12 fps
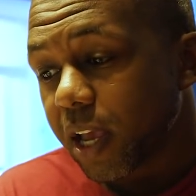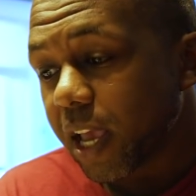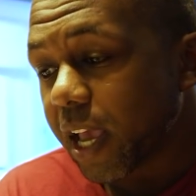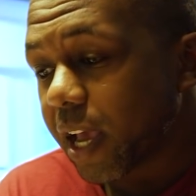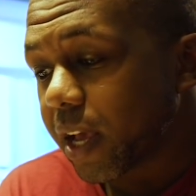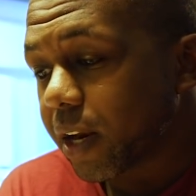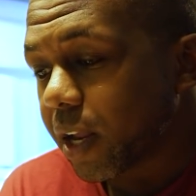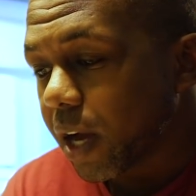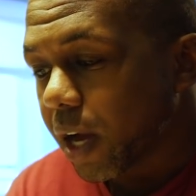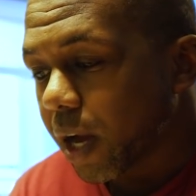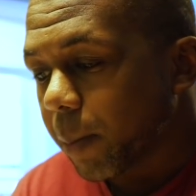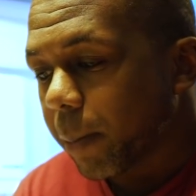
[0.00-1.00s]
and
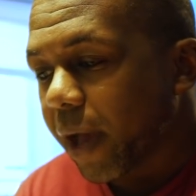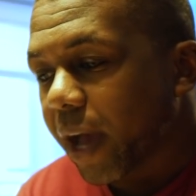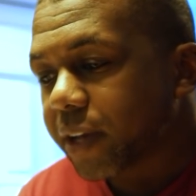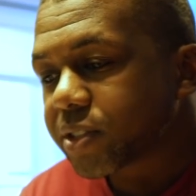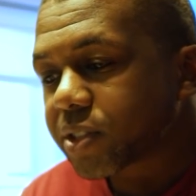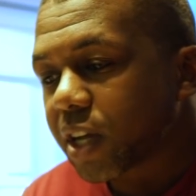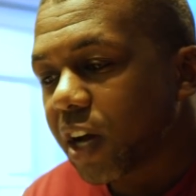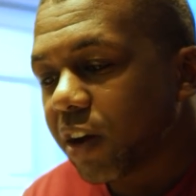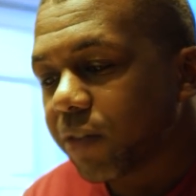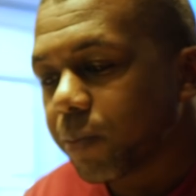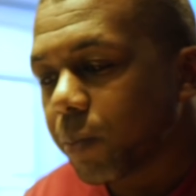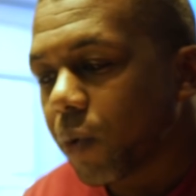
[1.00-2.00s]
a Mask
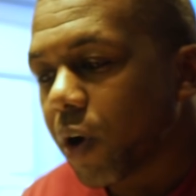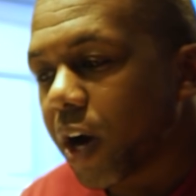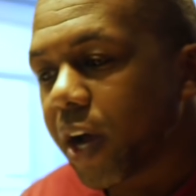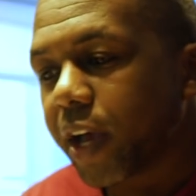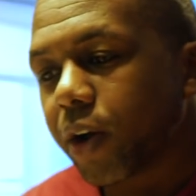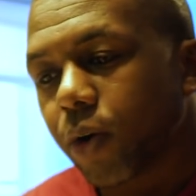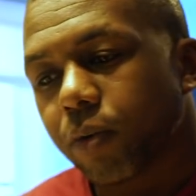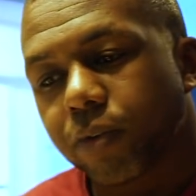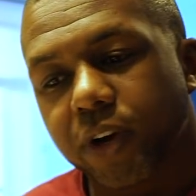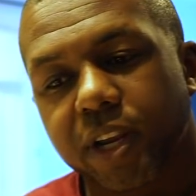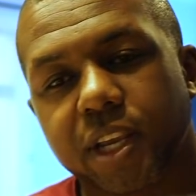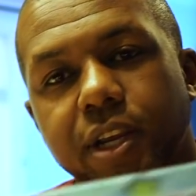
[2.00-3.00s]
of Moi
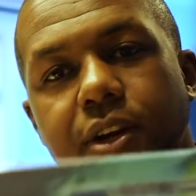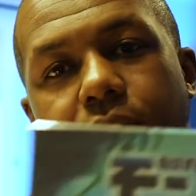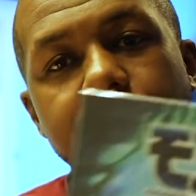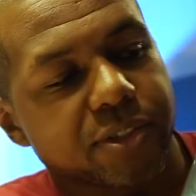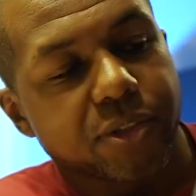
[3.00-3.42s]
over here